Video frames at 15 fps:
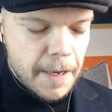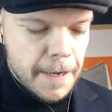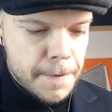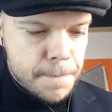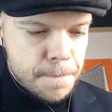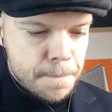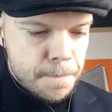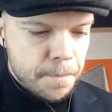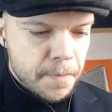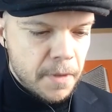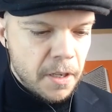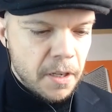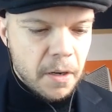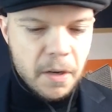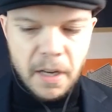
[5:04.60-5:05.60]
um
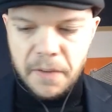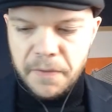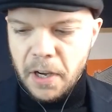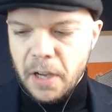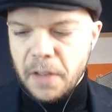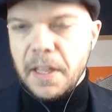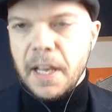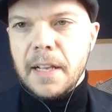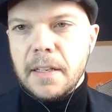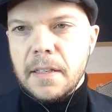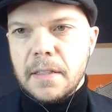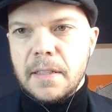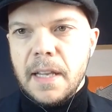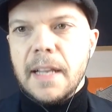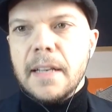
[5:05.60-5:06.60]
you know, I've heard that
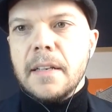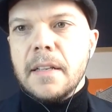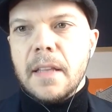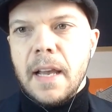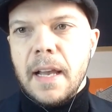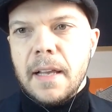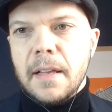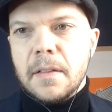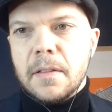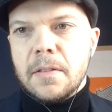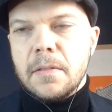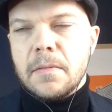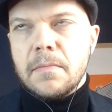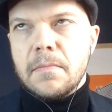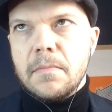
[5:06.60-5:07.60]
said that,
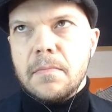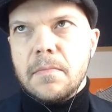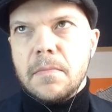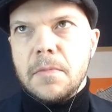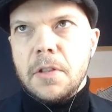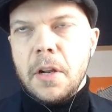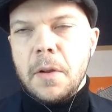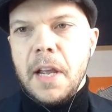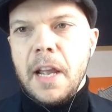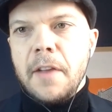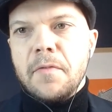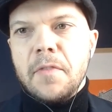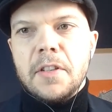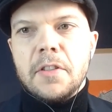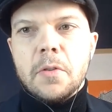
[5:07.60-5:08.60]
you know,
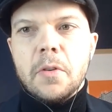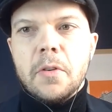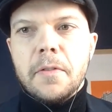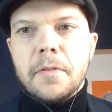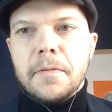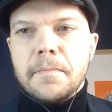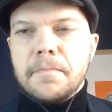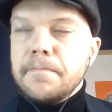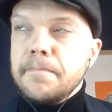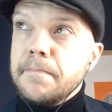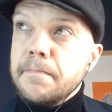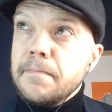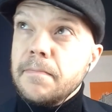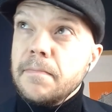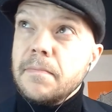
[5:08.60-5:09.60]
every sort of,
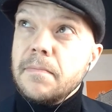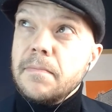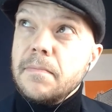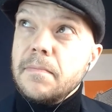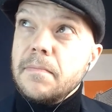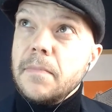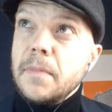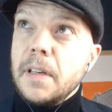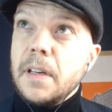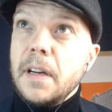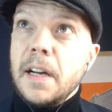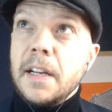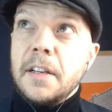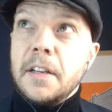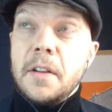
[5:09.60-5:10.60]

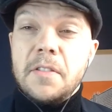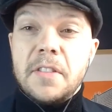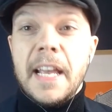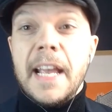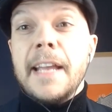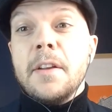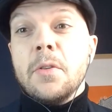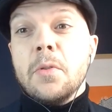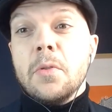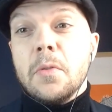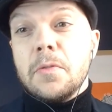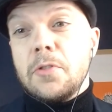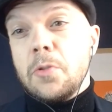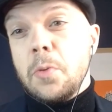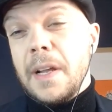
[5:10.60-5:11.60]
I don't know, ten
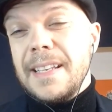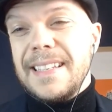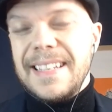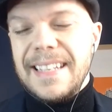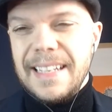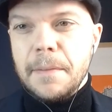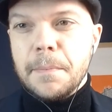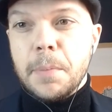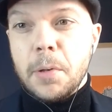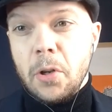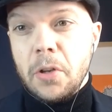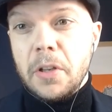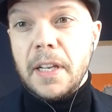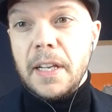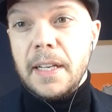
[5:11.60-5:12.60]
or twenty
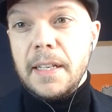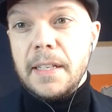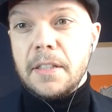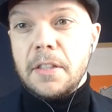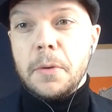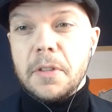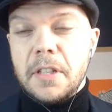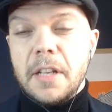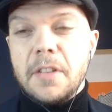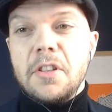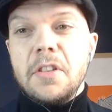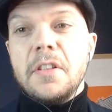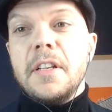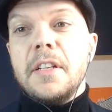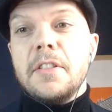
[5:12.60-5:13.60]
employees, you
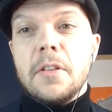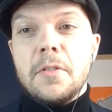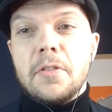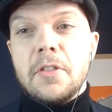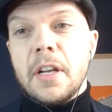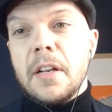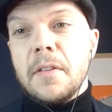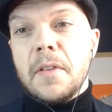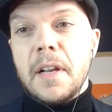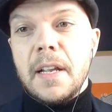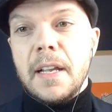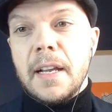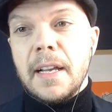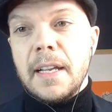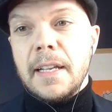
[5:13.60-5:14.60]
essentially need to
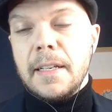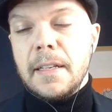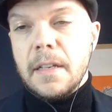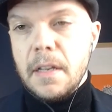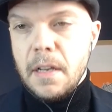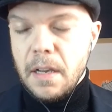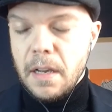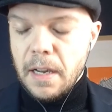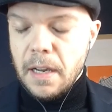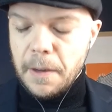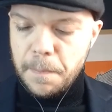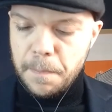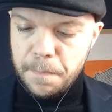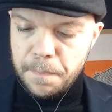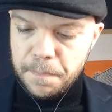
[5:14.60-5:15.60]
generate a
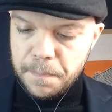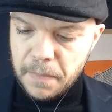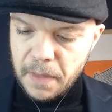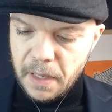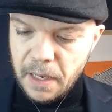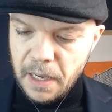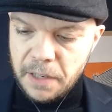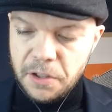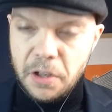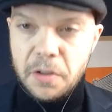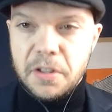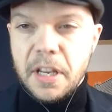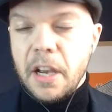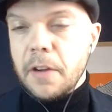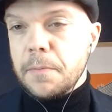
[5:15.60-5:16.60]
um a new
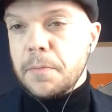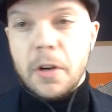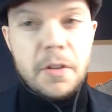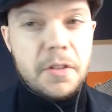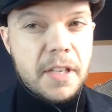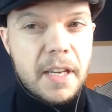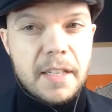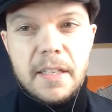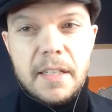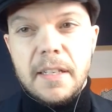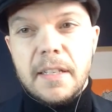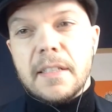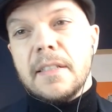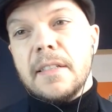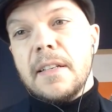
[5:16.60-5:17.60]
set of
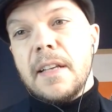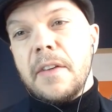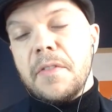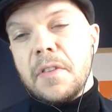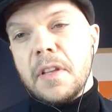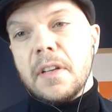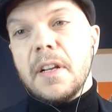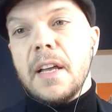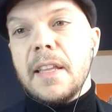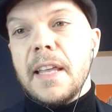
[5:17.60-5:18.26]
processes and everything like